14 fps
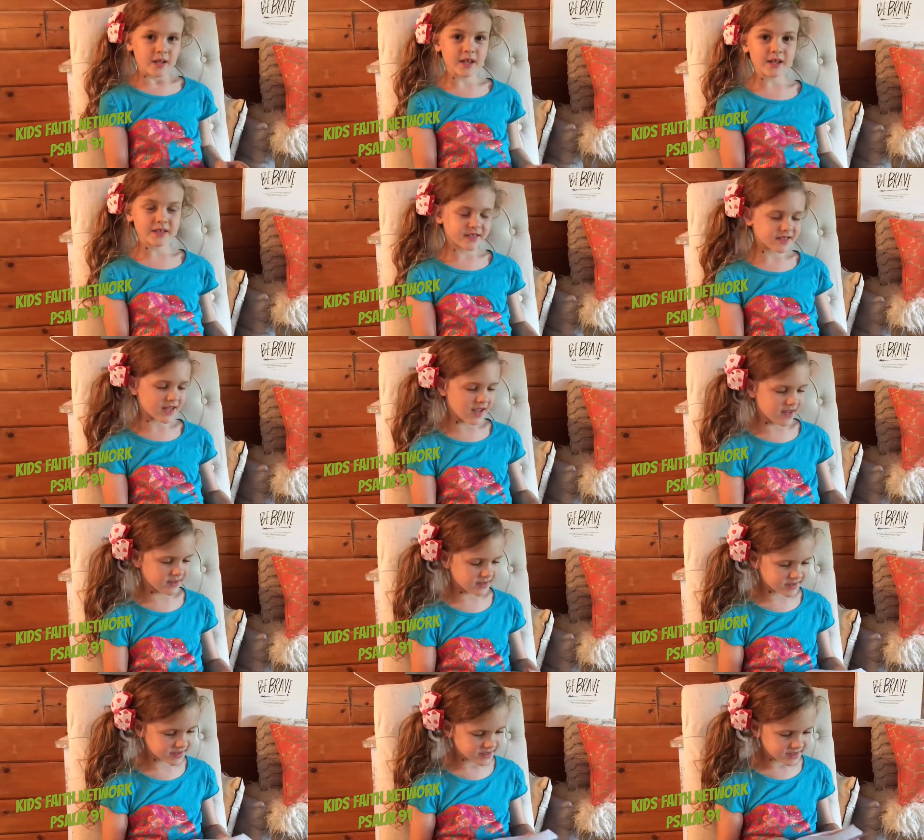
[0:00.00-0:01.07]
It
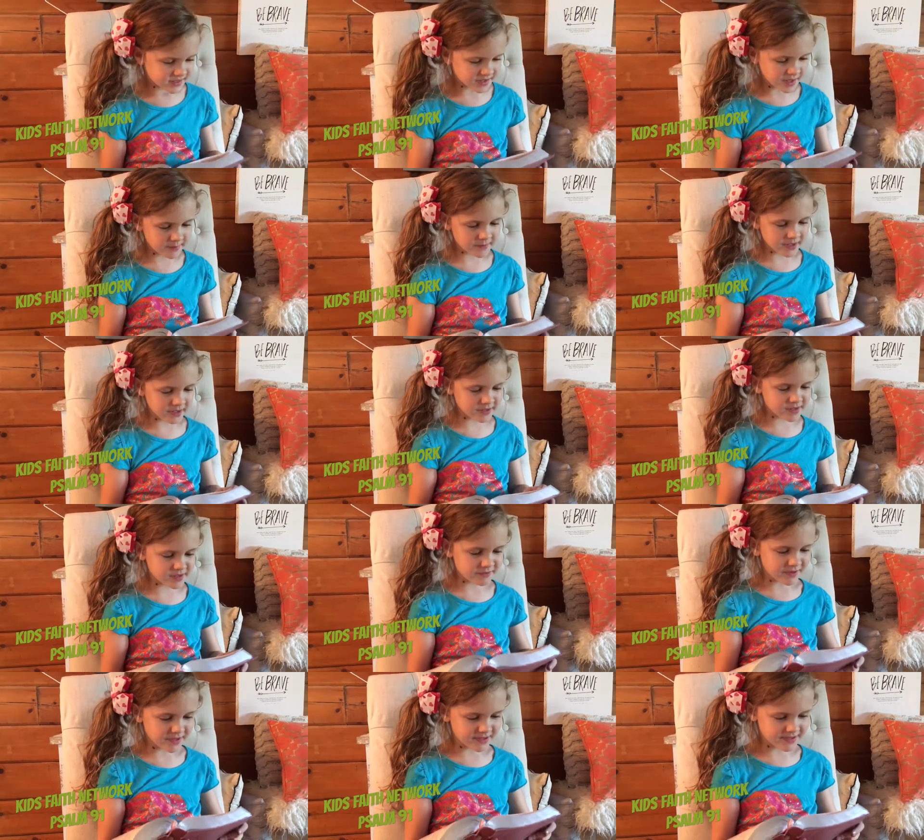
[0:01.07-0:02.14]
says, Psalm
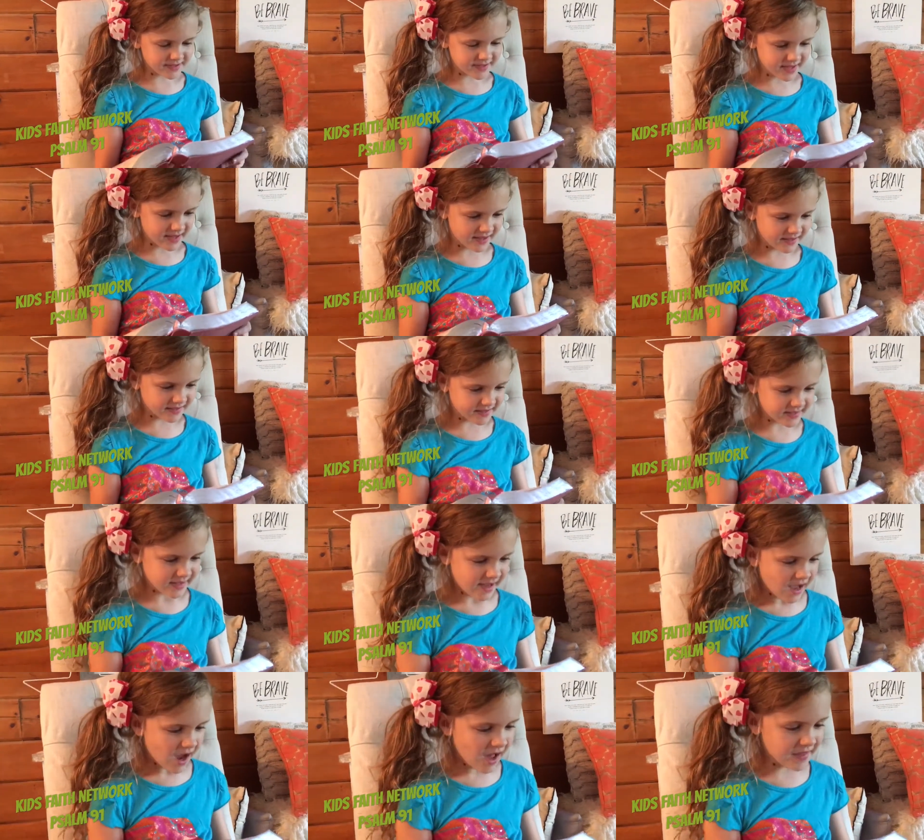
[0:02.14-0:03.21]
91 says,
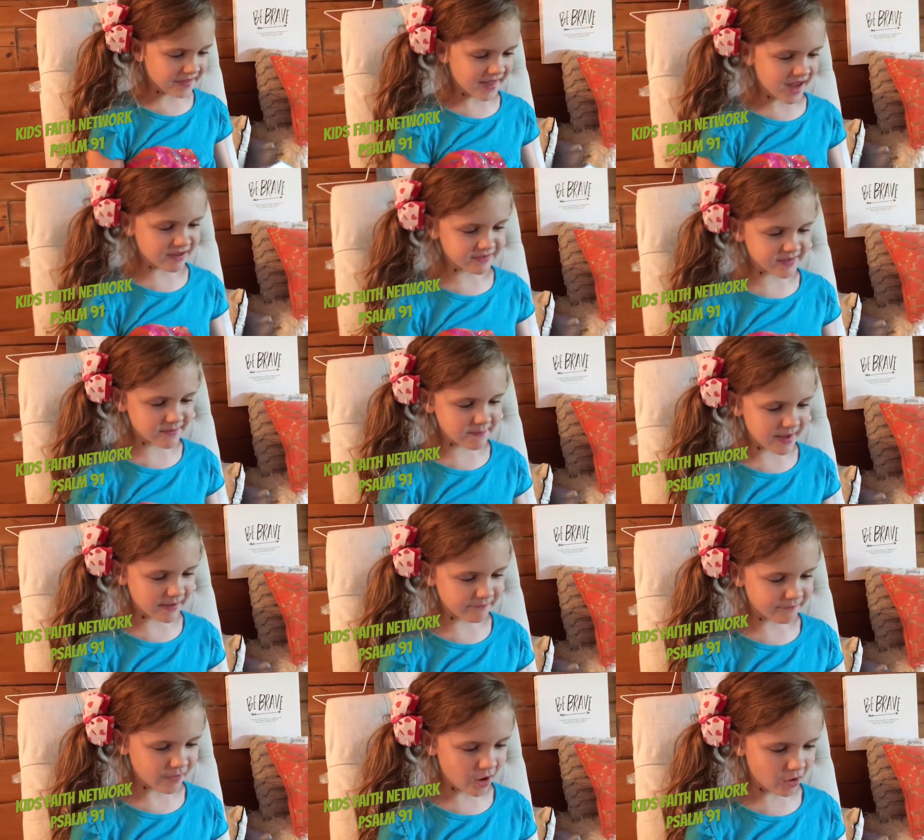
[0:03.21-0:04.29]
A thousand may
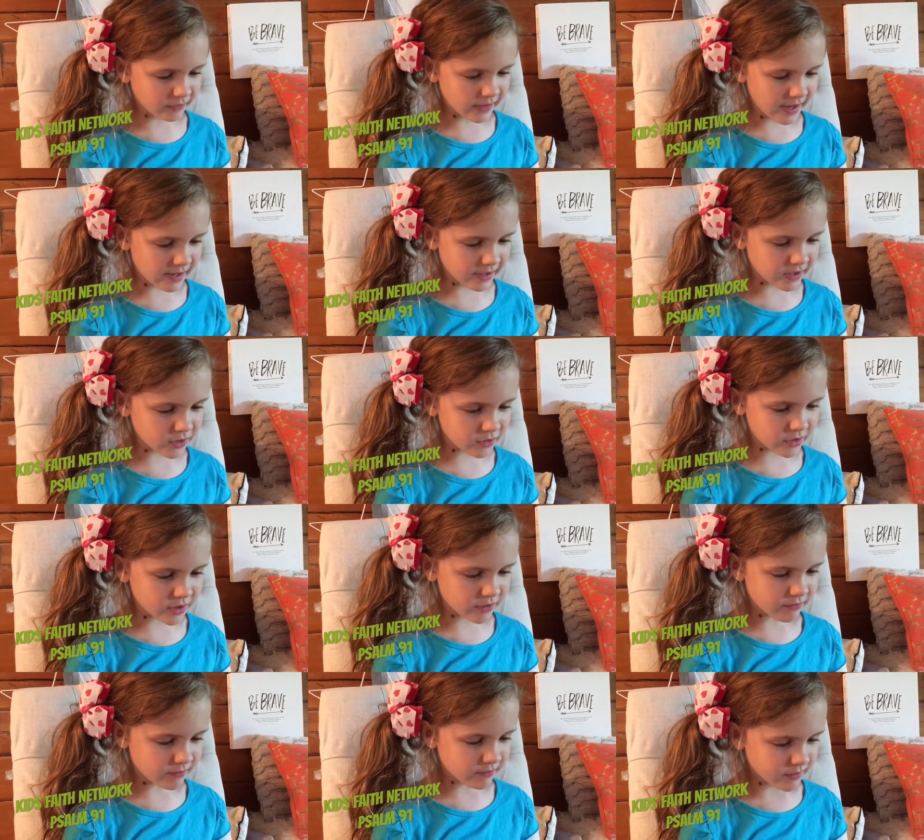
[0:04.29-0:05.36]
fall at your
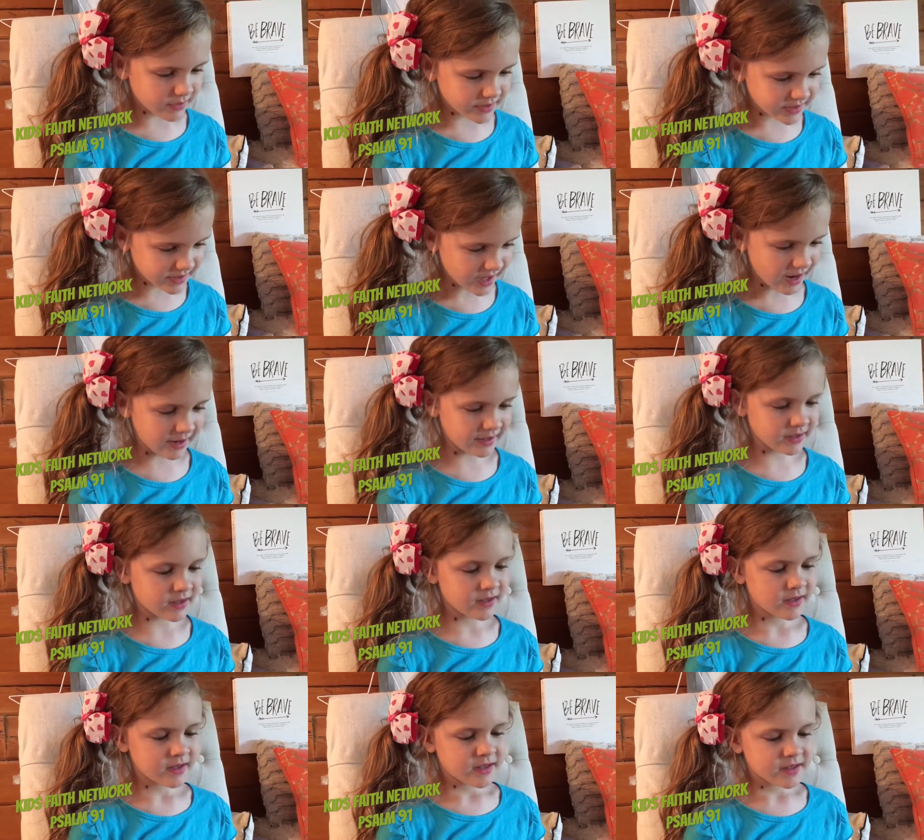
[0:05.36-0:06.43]
side,
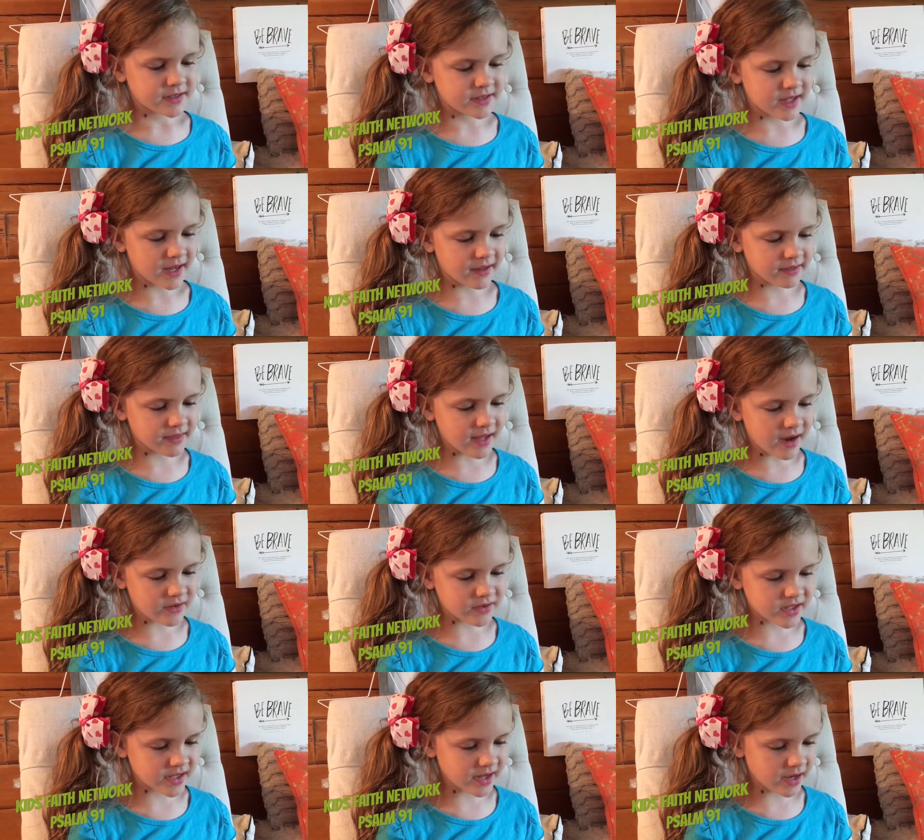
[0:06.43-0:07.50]

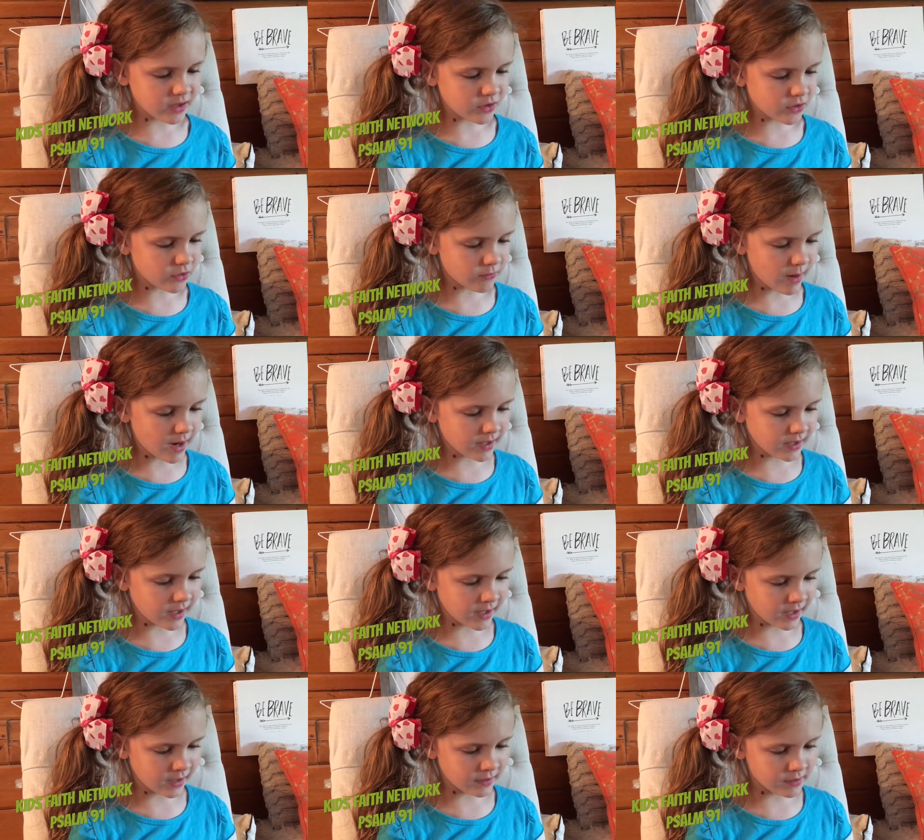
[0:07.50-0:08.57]
10,000 at your right
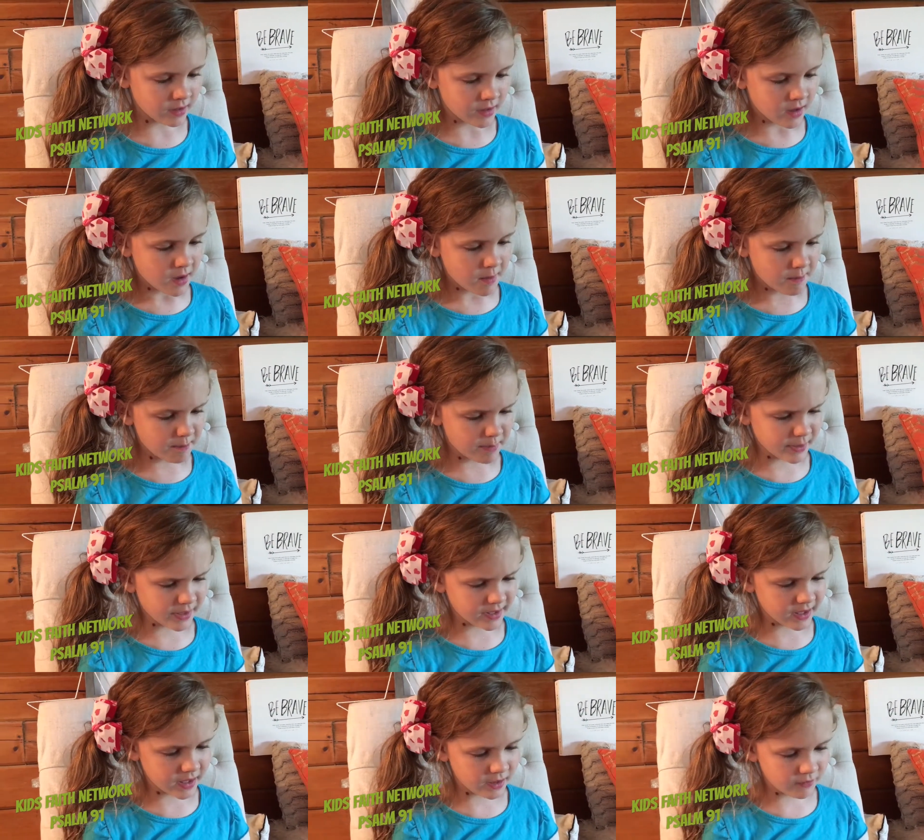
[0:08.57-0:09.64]
hand,
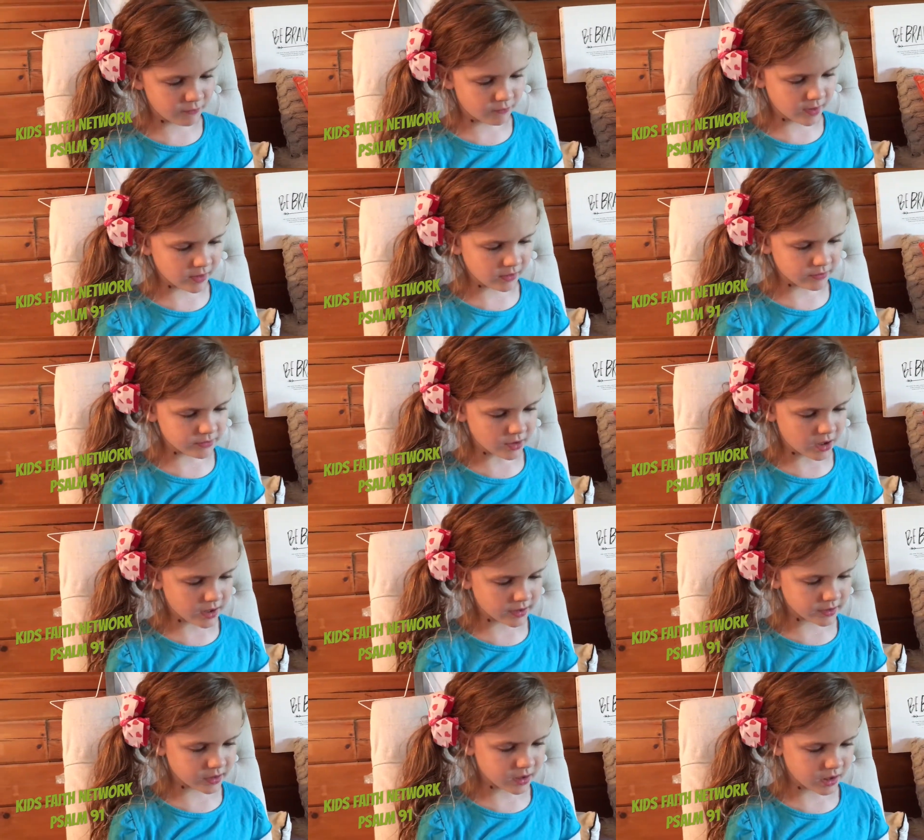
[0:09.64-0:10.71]
but it will
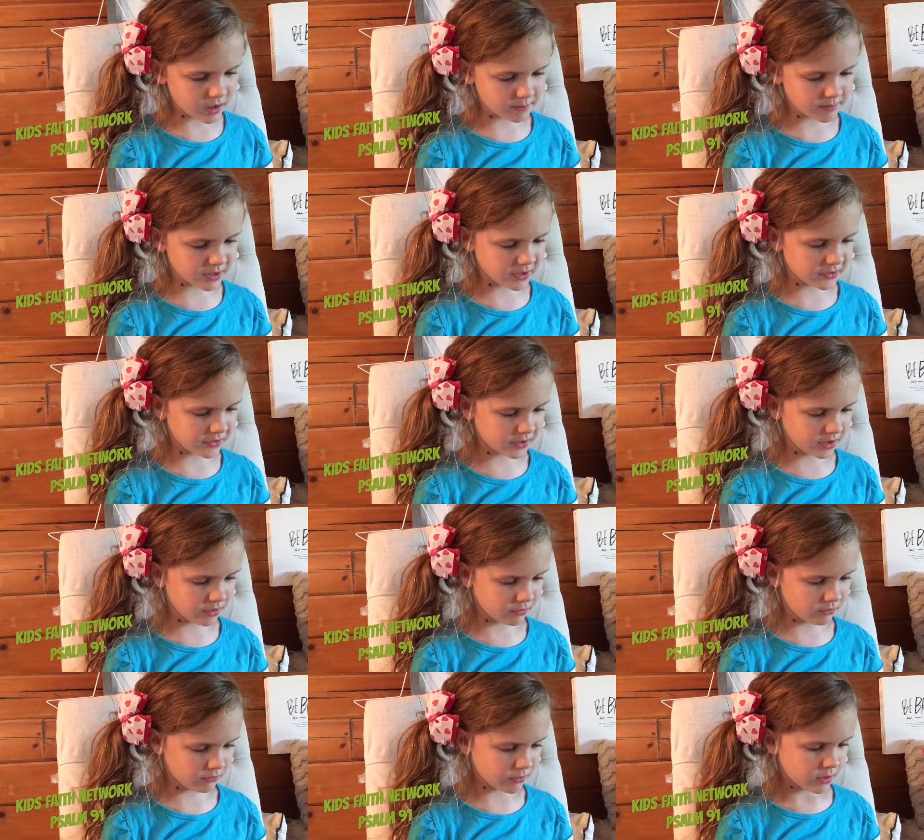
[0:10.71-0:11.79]
not come near you.